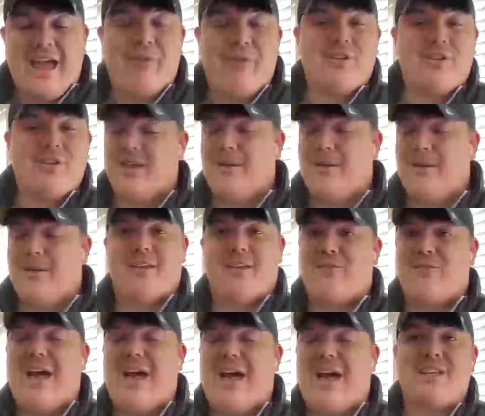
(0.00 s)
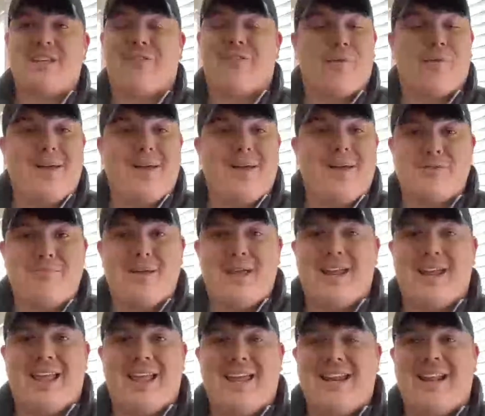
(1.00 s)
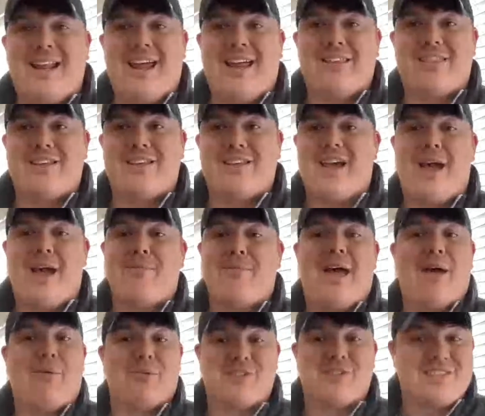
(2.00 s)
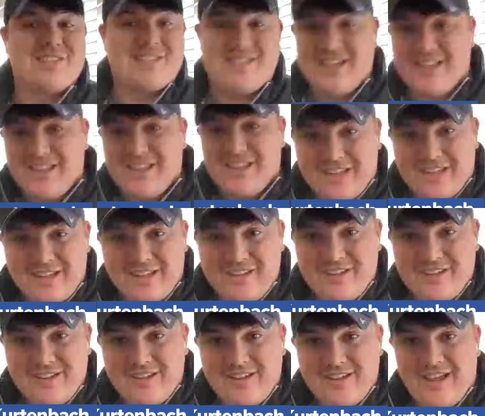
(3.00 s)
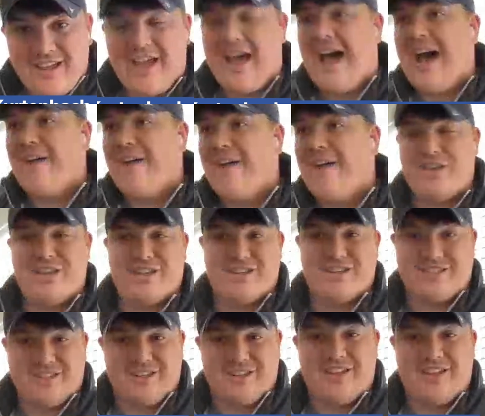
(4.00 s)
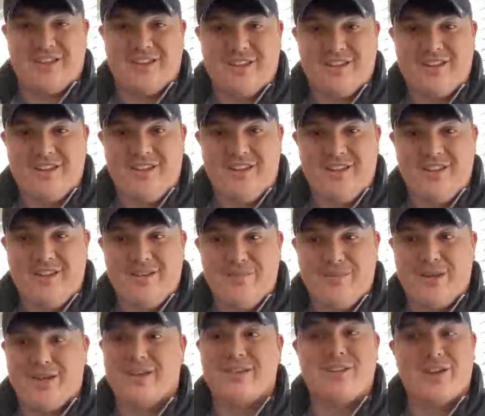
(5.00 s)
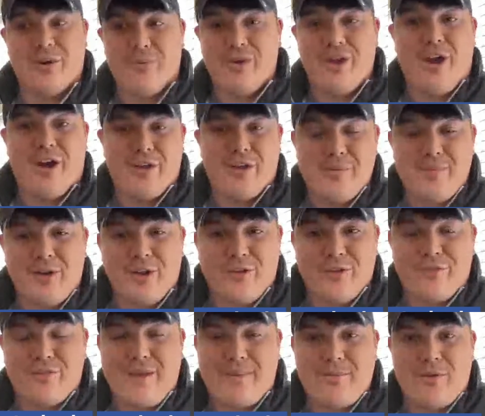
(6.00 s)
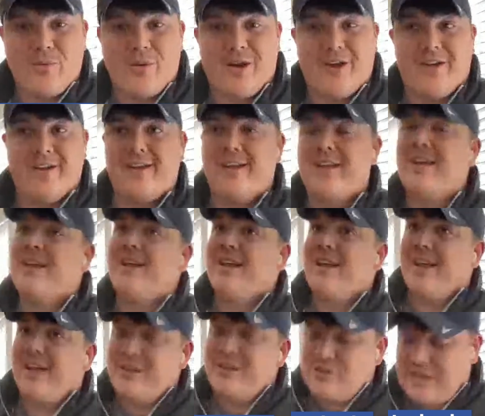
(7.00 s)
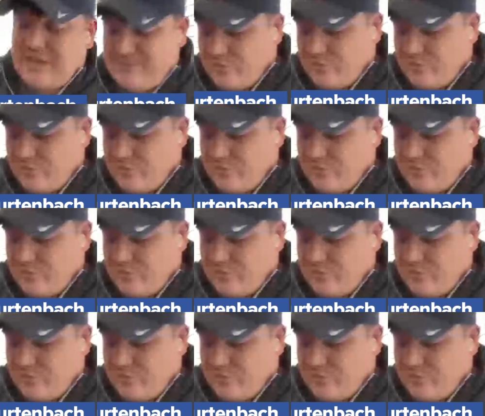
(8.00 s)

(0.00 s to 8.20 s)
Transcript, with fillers: That was, if that was the information being handed out at the time, that was silly, obviously, because here we are in the middle of February, and